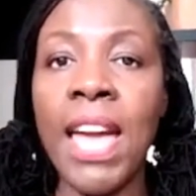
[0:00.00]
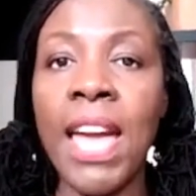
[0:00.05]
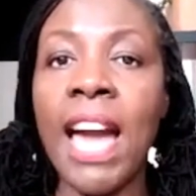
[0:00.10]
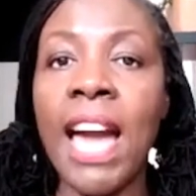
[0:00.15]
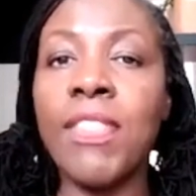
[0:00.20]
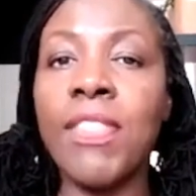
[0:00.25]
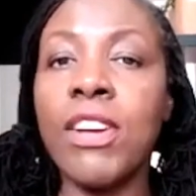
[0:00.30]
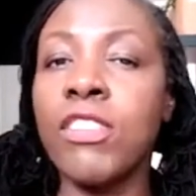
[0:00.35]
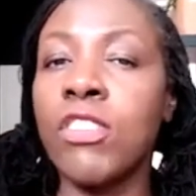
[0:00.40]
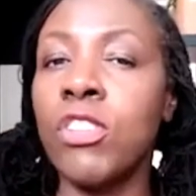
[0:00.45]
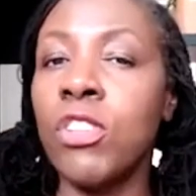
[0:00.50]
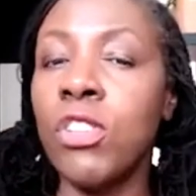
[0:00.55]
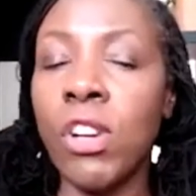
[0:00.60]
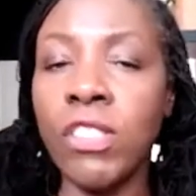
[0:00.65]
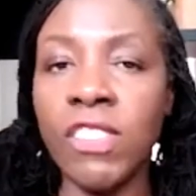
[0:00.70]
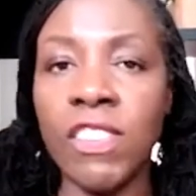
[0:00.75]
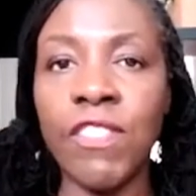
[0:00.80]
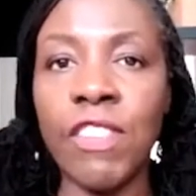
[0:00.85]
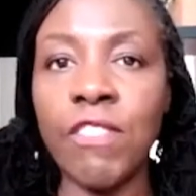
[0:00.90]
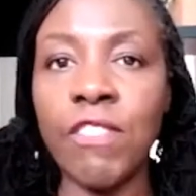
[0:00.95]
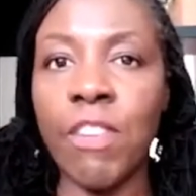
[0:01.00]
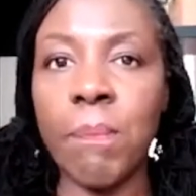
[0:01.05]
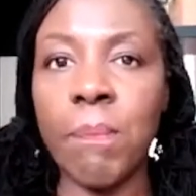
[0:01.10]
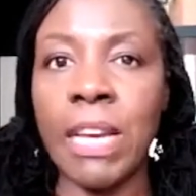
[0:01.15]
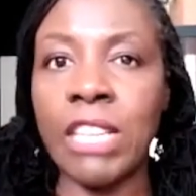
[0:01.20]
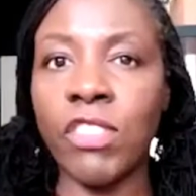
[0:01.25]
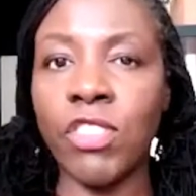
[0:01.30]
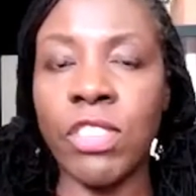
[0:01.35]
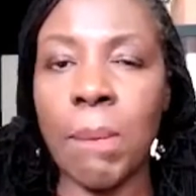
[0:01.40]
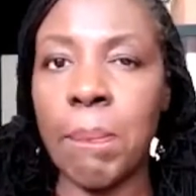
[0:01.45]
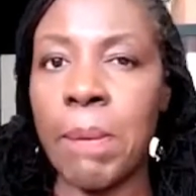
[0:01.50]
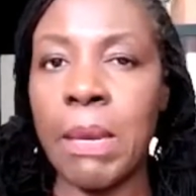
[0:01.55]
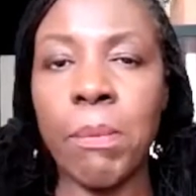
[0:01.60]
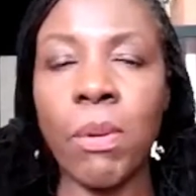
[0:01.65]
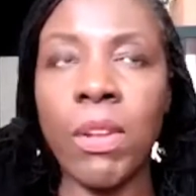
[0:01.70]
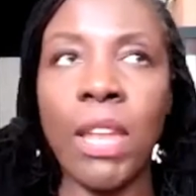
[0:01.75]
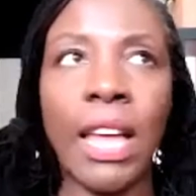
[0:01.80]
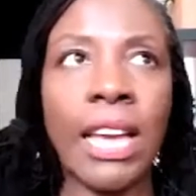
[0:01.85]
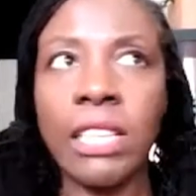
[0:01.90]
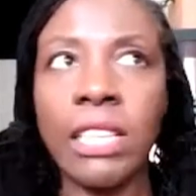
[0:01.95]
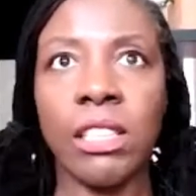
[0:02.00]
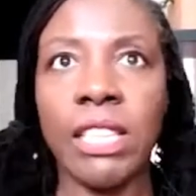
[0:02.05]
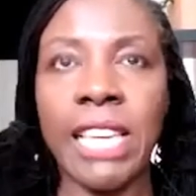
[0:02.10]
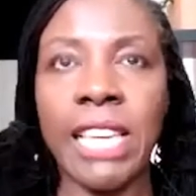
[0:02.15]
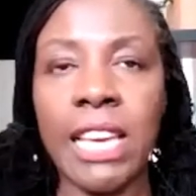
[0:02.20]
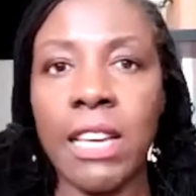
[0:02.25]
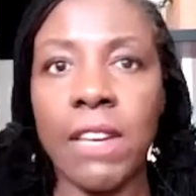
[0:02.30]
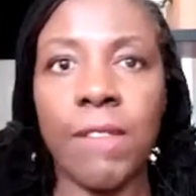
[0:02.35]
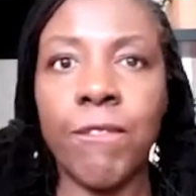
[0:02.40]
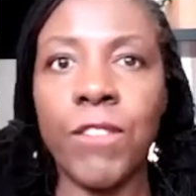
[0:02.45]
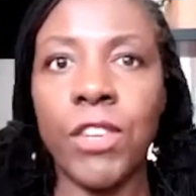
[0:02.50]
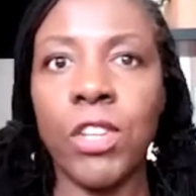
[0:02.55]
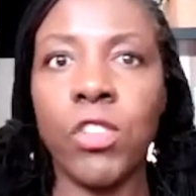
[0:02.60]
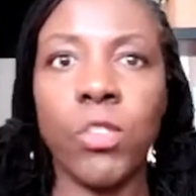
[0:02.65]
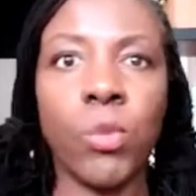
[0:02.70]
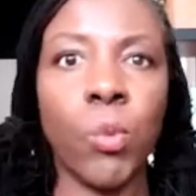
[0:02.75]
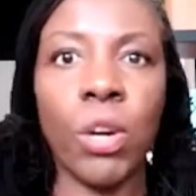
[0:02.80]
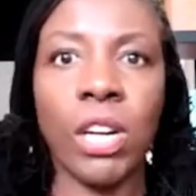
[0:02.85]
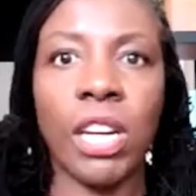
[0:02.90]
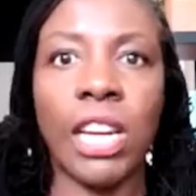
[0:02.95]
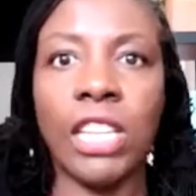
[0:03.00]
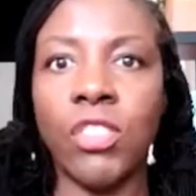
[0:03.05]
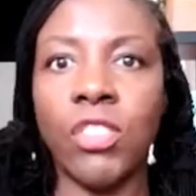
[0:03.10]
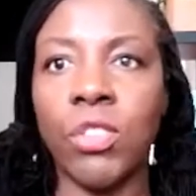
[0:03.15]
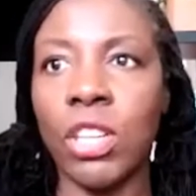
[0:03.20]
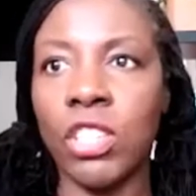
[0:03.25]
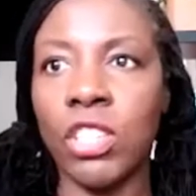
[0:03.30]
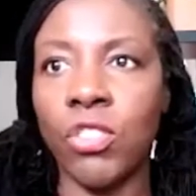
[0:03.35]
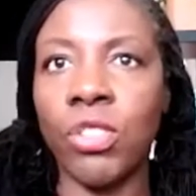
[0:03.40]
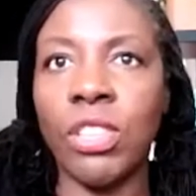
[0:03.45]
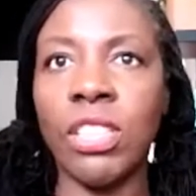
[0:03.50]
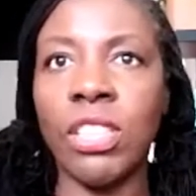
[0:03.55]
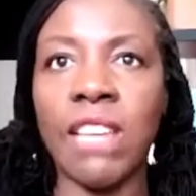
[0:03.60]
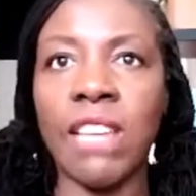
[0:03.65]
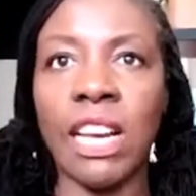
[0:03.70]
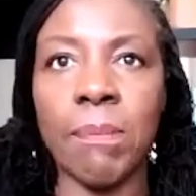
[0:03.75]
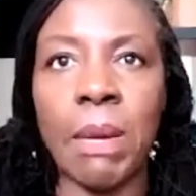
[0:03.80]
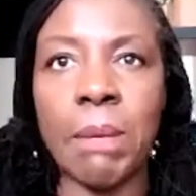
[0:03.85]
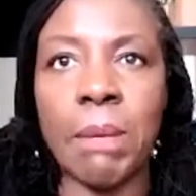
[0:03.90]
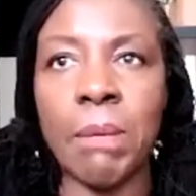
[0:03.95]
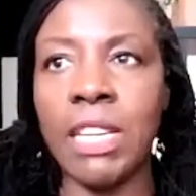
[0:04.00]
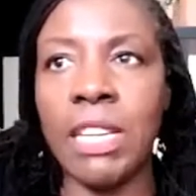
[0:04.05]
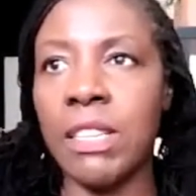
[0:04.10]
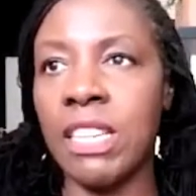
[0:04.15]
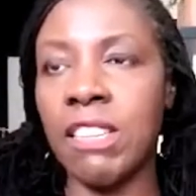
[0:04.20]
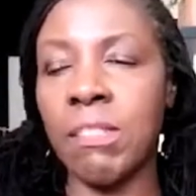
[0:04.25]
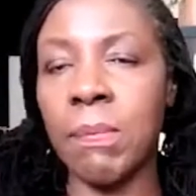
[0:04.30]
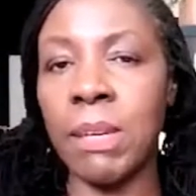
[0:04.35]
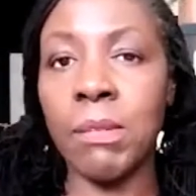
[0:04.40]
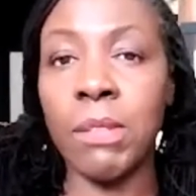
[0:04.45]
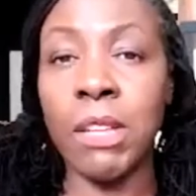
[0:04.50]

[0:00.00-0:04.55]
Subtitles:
and there's lots of information that people like getting confused. What can I do? I can do this. I can make money of this.